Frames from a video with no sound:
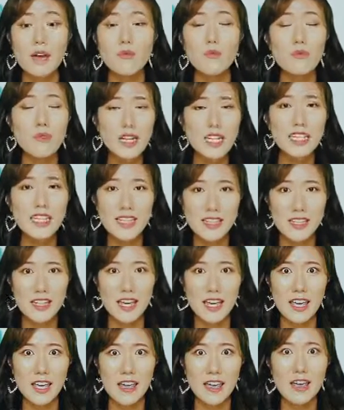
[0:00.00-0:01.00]

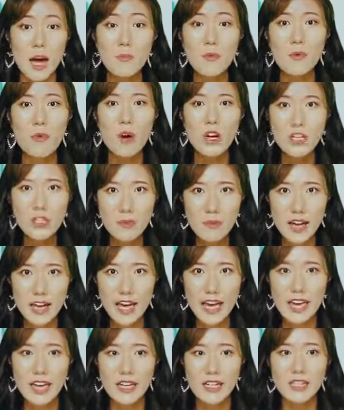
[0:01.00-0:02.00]
Recently, I've been washing my
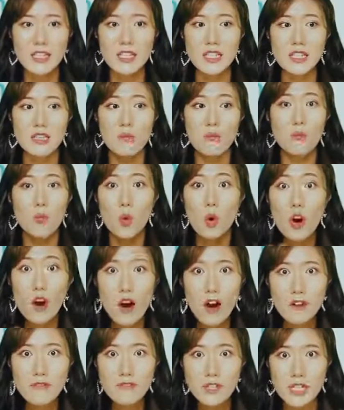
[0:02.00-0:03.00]
hands more
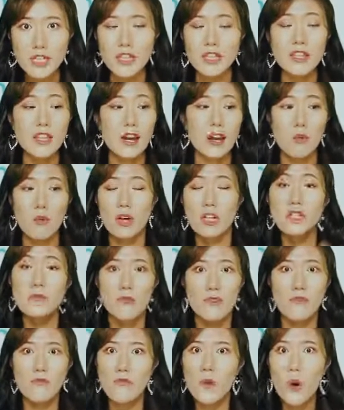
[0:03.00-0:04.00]
often than I
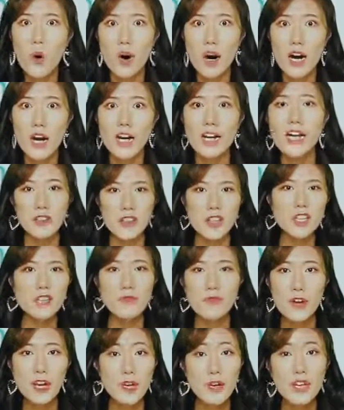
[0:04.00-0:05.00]
was before.
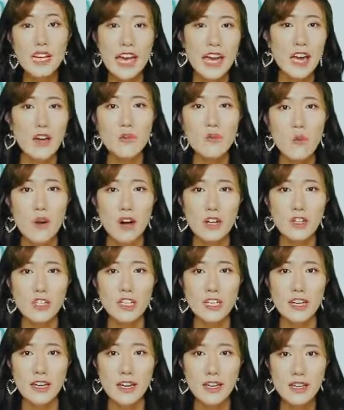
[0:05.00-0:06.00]
This frequent hand
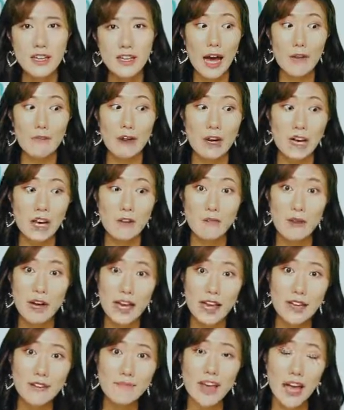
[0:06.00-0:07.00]
washing, I ran out of
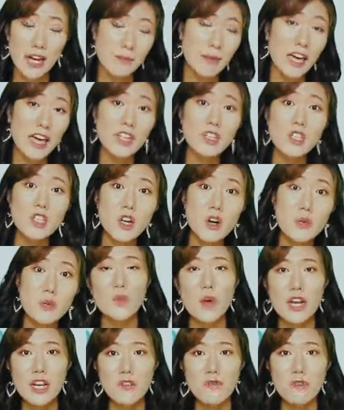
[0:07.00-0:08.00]
my Atomy hand
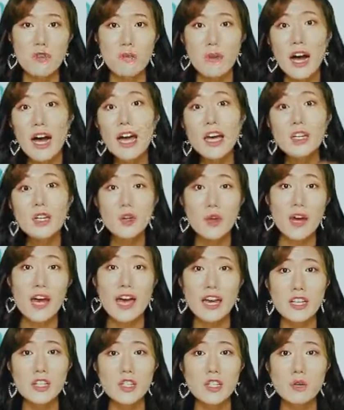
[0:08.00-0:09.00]
soap. Waiting for my new
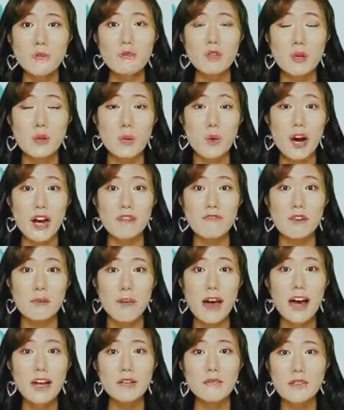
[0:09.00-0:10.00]
hand soap to arrive
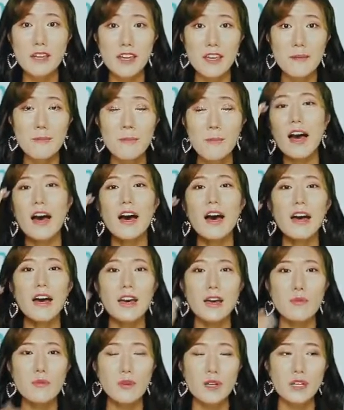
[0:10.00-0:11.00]
from Atomy,
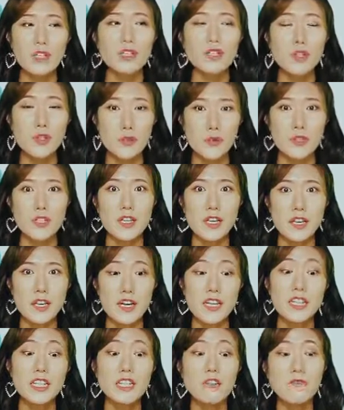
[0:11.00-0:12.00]
I was
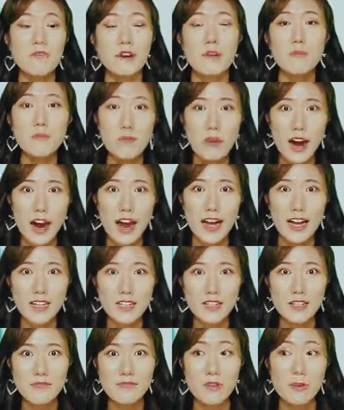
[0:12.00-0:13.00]
using a different
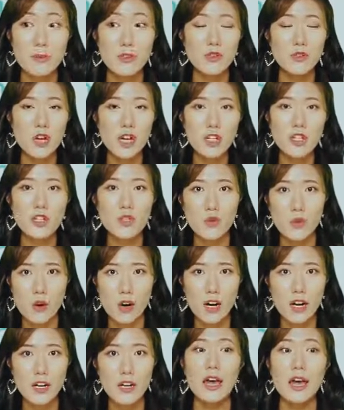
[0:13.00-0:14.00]
brand from a
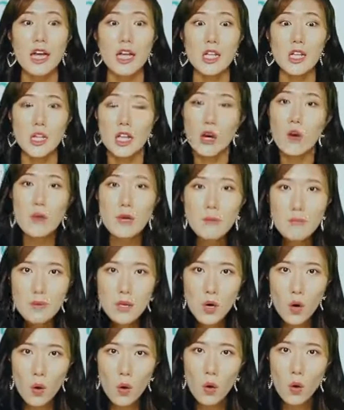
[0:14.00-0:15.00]
drugstore. And lo and
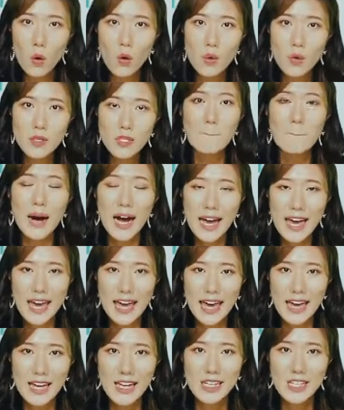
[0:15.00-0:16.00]
behold, my
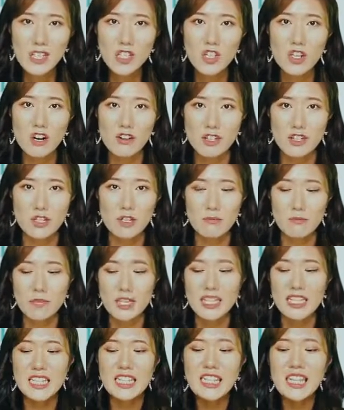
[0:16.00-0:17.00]
hands started to
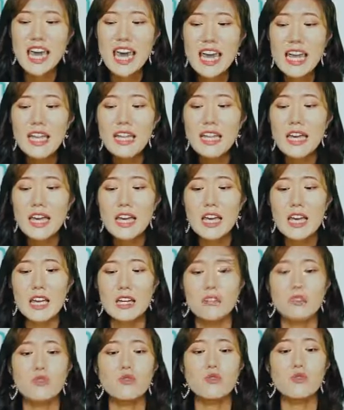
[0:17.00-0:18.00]
be
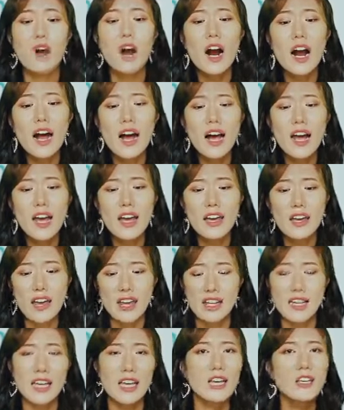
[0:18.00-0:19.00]
scaly and dry
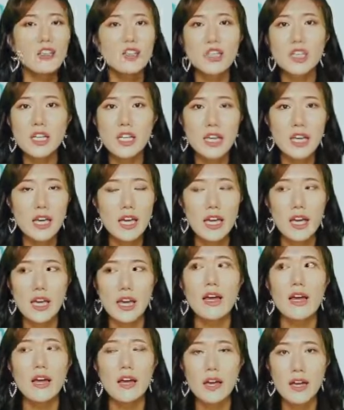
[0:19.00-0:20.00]
and itchy,
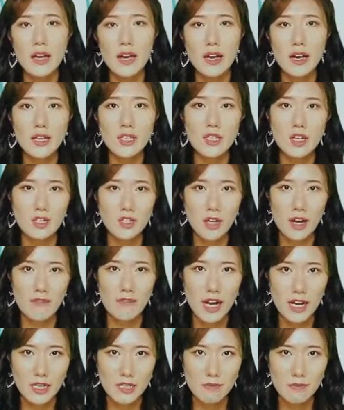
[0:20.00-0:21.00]
and I started to
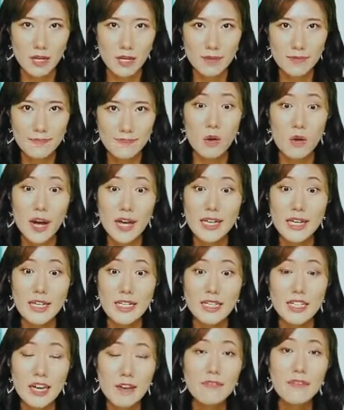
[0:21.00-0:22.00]
have eczema. So I
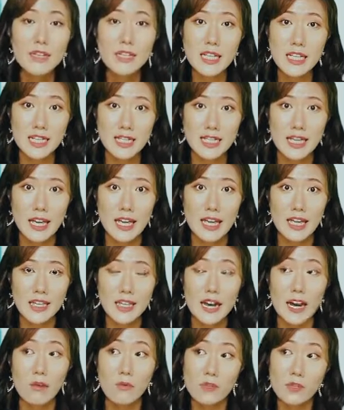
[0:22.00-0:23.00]
can definitely say
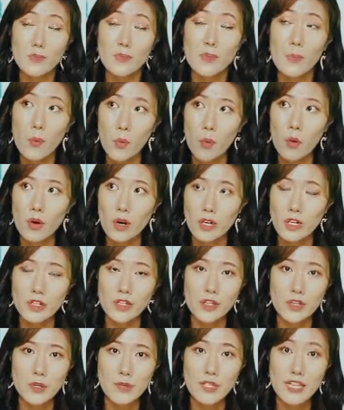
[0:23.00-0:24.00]
that I was
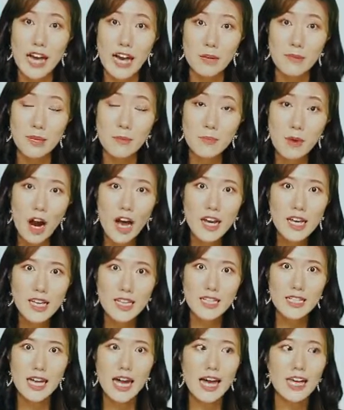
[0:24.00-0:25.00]
born to use Atomy
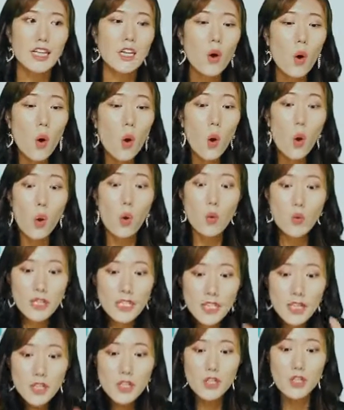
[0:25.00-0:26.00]
products. I can
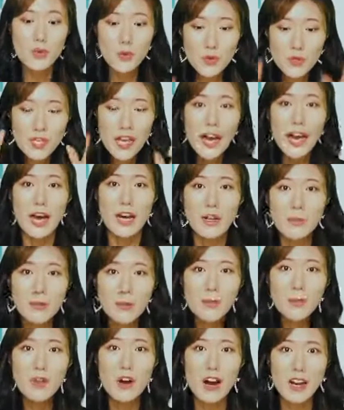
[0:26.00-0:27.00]
only use
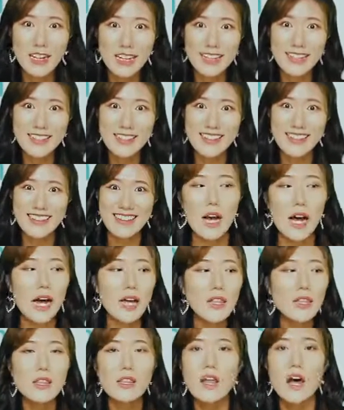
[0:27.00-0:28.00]
Atomy products.
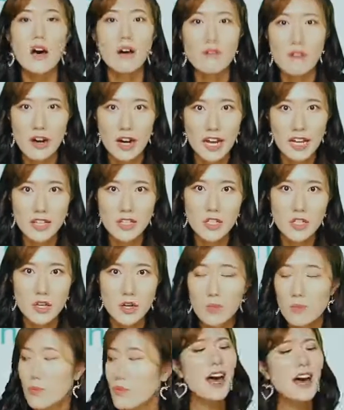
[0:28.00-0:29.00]
I love our hand
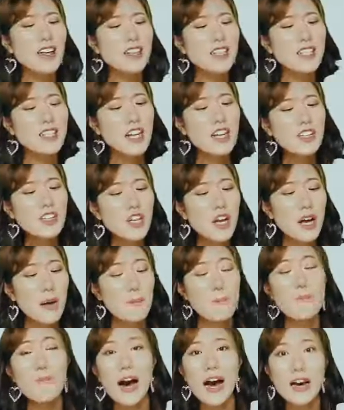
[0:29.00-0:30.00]
soap. It has such
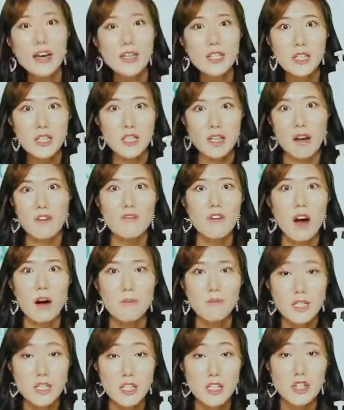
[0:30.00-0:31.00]
a mild and soft
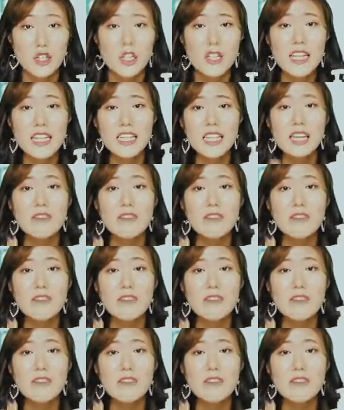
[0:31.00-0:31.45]
composition